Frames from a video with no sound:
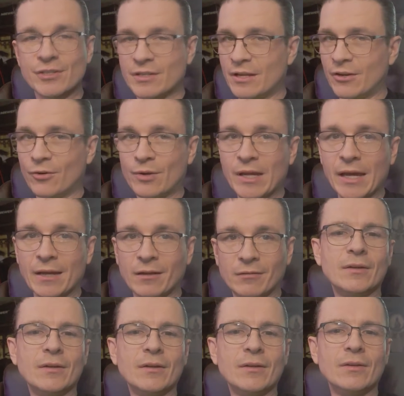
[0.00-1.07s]
OK.
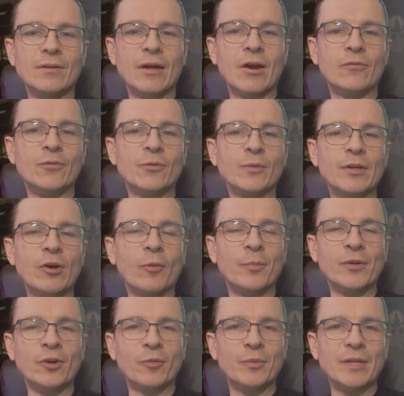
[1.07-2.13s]
Now, if you reopen
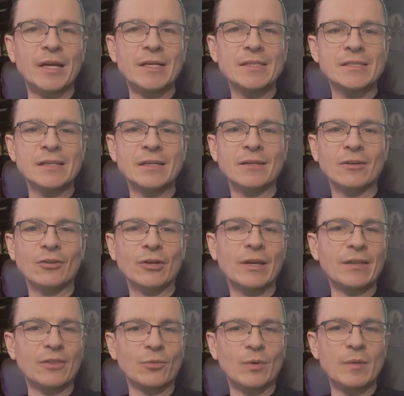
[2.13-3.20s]
OBS and look
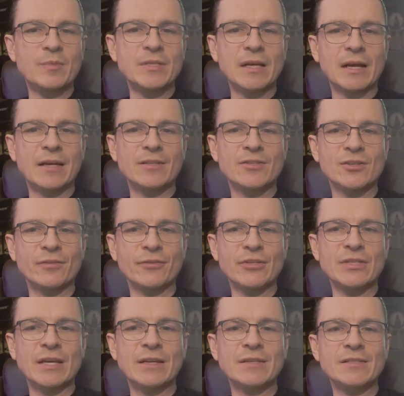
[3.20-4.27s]
at the WebSocket server
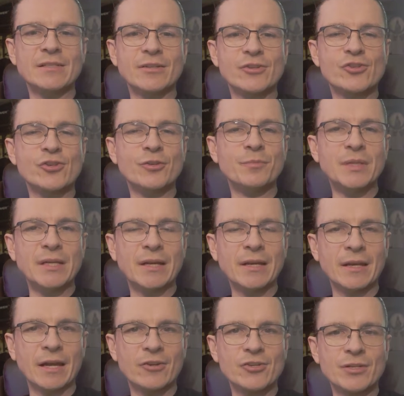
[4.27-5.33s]
settings, there should be a
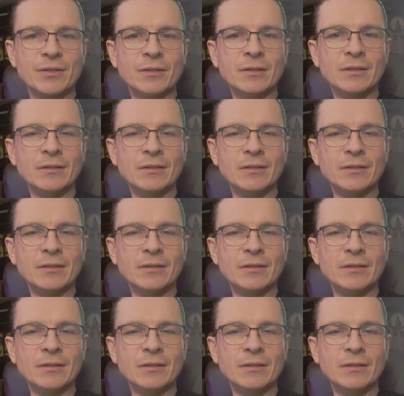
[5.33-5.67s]
connection,